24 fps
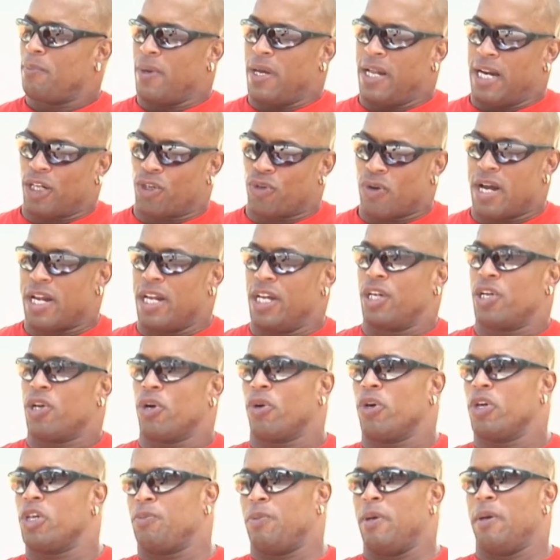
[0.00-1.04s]
And I try to
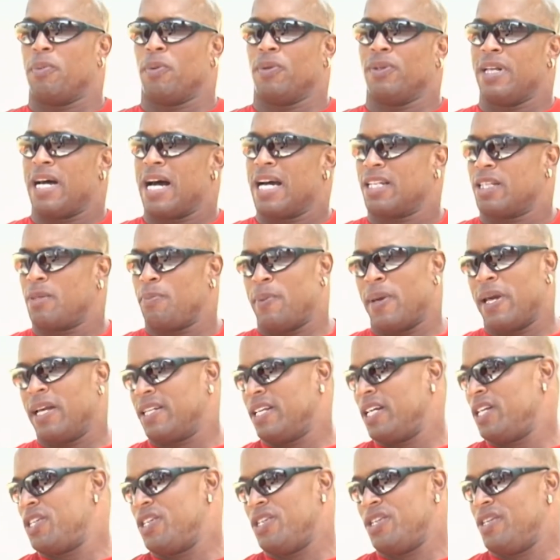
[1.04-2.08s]
encourage people not to pay
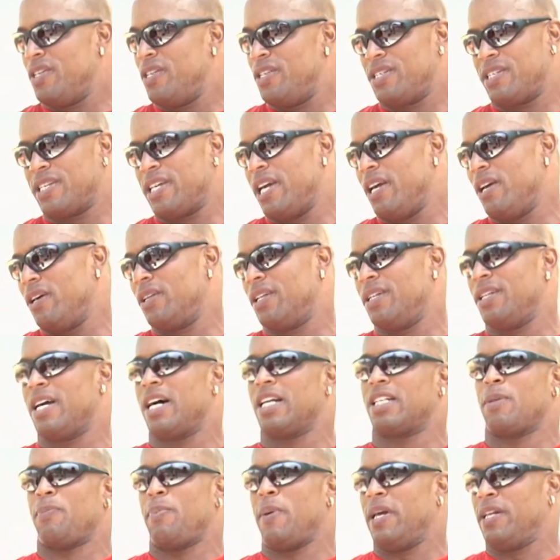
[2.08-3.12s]
attention to the scale and
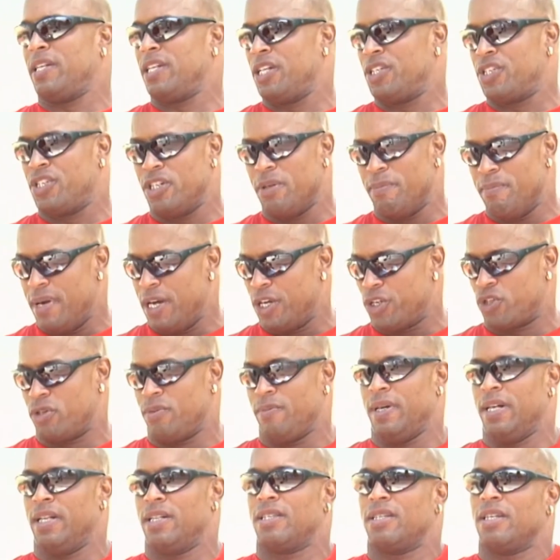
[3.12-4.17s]
not to pay attention to
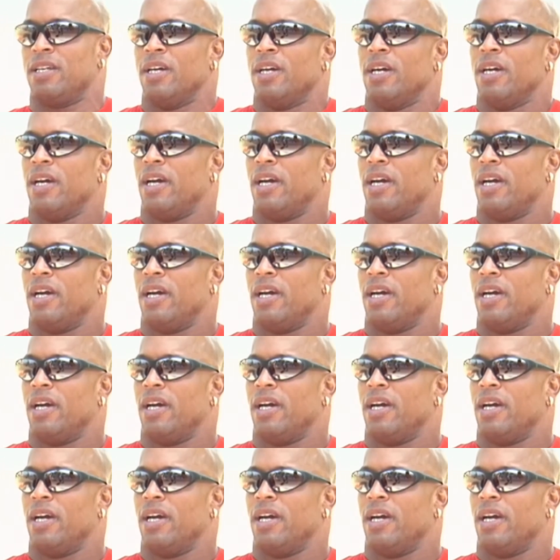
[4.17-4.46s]
measurements